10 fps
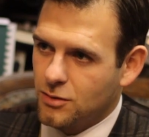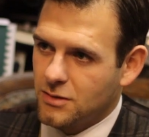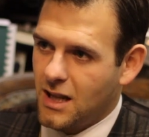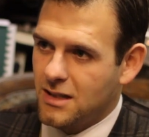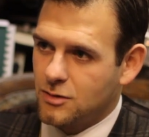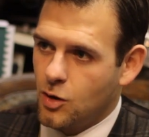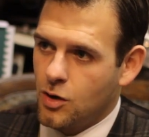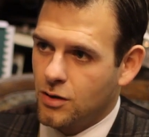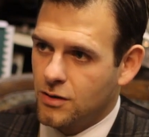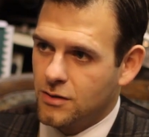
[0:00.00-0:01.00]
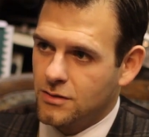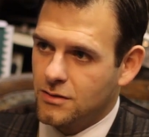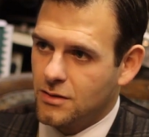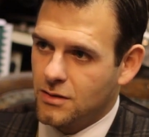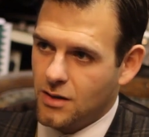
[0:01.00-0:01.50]
does last longer than
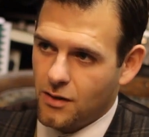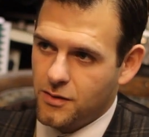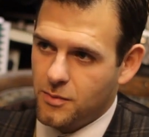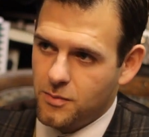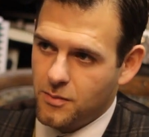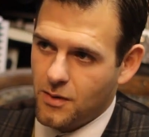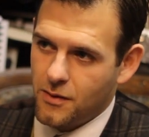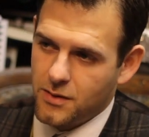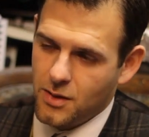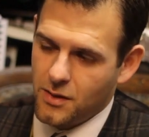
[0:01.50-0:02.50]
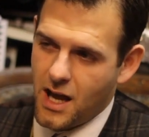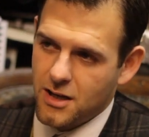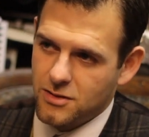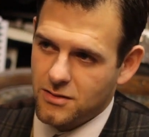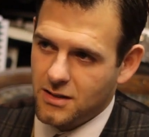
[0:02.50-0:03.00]
the
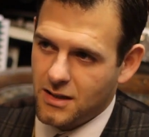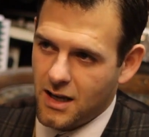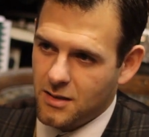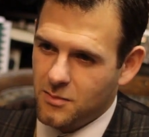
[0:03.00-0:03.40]
high street denim.